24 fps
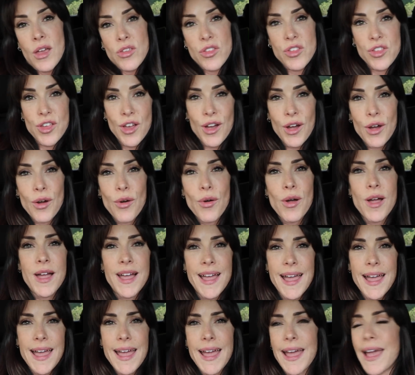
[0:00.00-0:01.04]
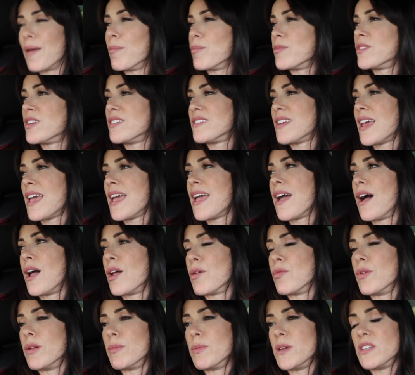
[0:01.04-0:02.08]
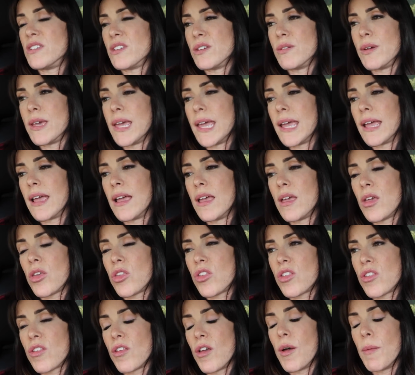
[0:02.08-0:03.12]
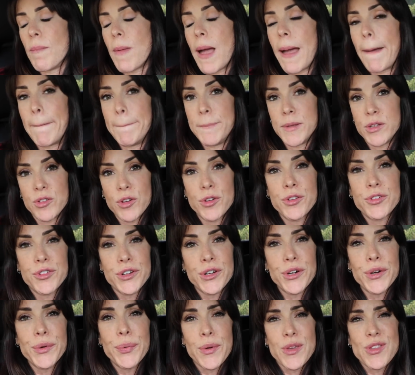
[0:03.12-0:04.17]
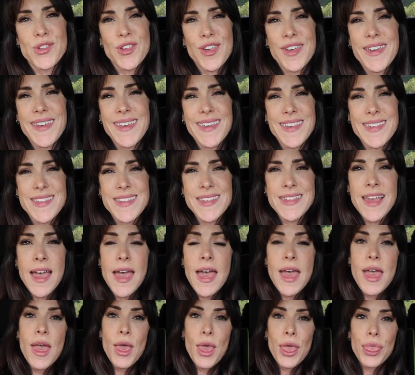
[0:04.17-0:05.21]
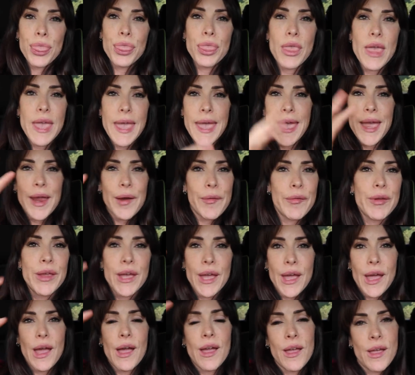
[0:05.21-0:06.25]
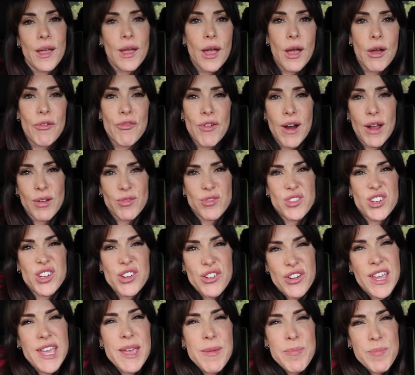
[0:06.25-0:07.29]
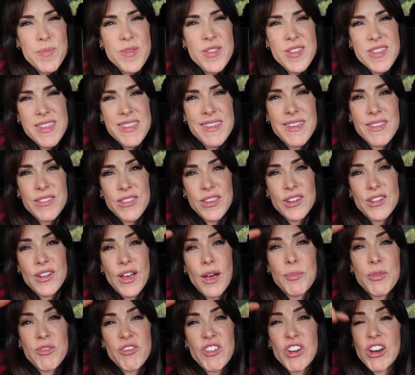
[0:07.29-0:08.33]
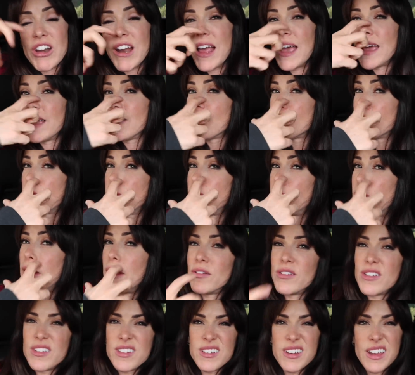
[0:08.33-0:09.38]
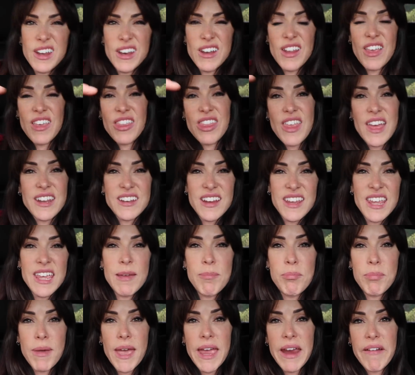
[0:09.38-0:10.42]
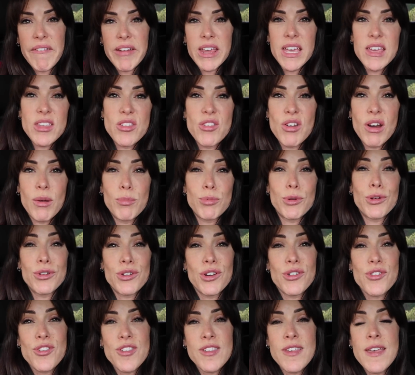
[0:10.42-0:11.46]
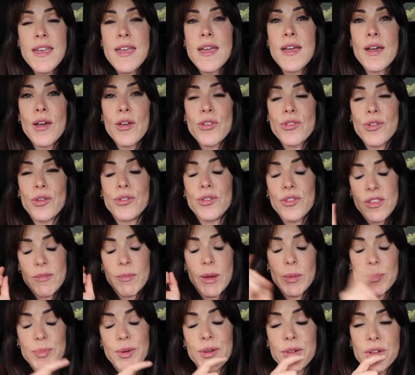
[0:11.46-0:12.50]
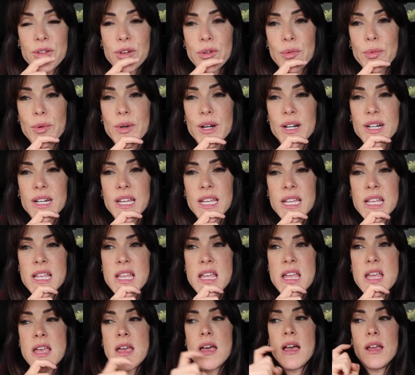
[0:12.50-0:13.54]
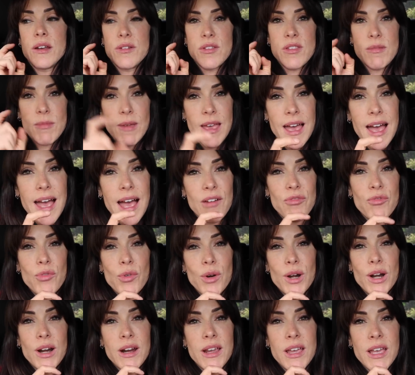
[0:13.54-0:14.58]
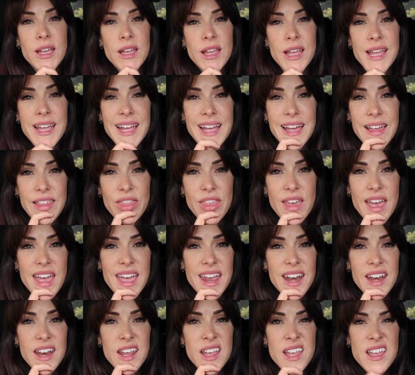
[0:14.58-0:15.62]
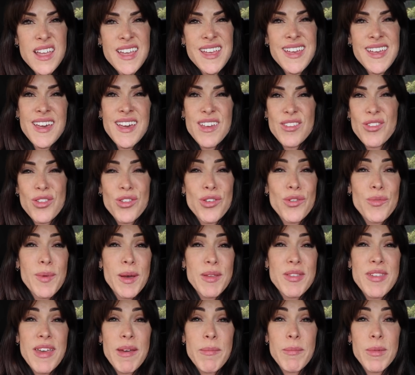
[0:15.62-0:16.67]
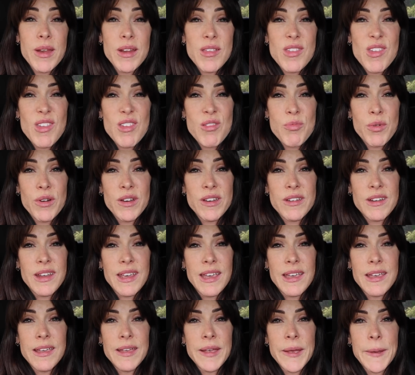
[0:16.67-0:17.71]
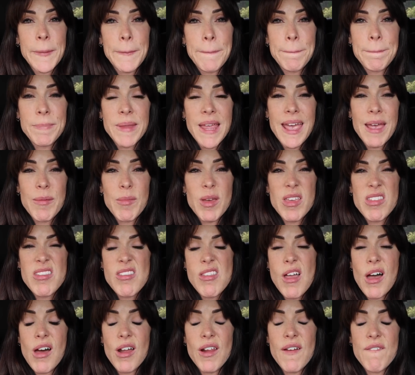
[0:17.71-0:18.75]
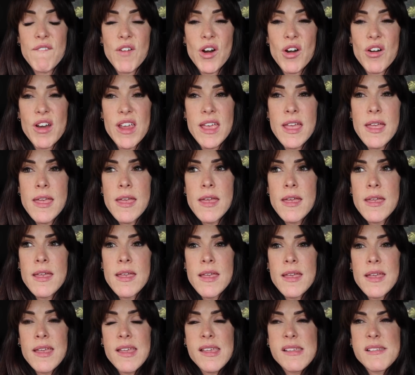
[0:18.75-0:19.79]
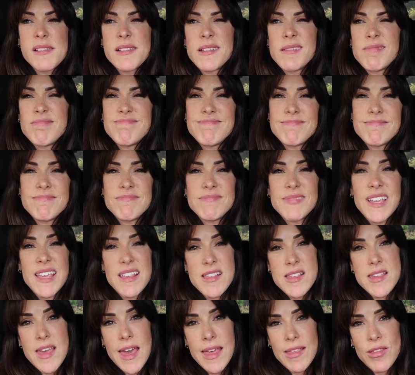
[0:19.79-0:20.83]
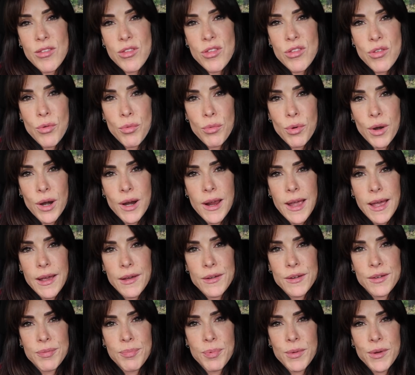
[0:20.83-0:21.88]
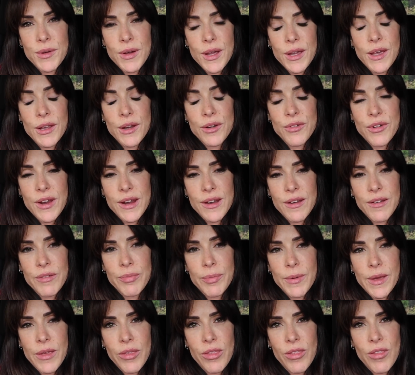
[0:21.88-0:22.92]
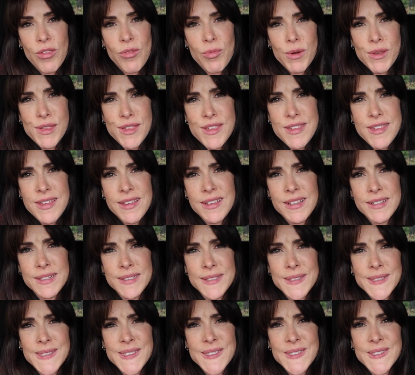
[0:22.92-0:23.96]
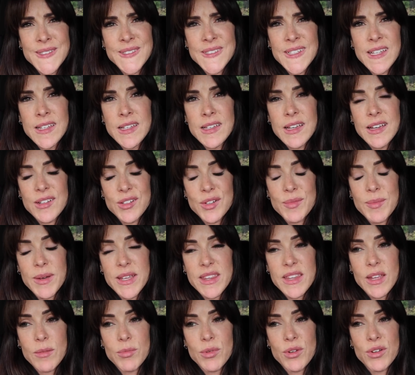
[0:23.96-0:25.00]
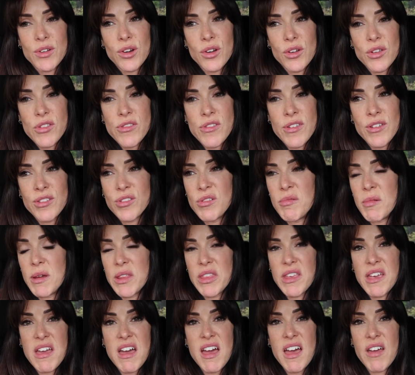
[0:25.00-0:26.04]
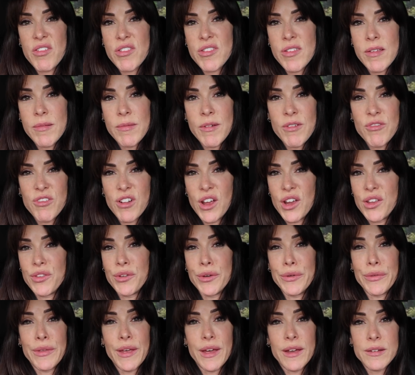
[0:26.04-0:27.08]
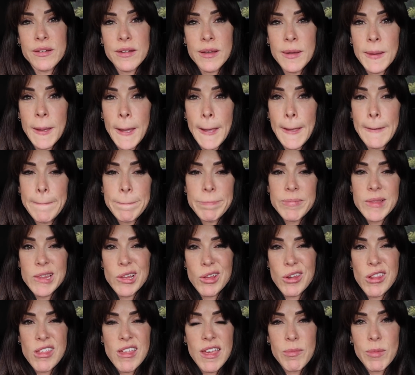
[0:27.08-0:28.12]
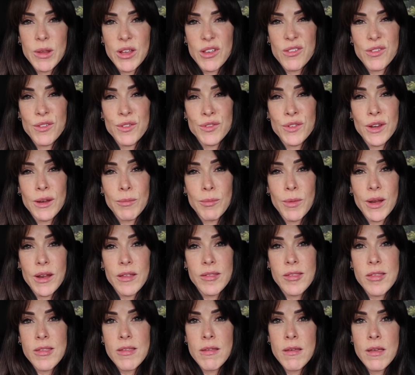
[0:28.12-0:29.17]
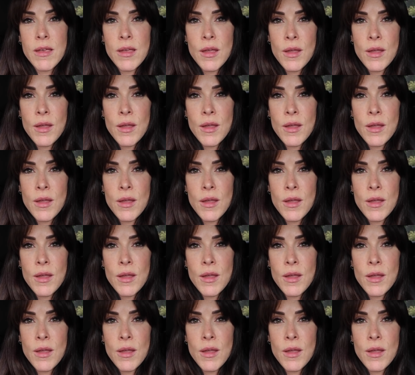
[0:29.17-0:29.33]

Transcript: So today I will be doing some abductor, which is the area around your hips, the top of your legs, around kind of like that hip area is your abductors. So I'll do some abductor work, I'll do some calf work, and then just do about 10 minutes of sprinting. It's not a very intense workout, but I kind of dread it because of the sprints. I don't mind the abductors, I don't mind the calves, I fly through that. It'll only take me like 15 minutes.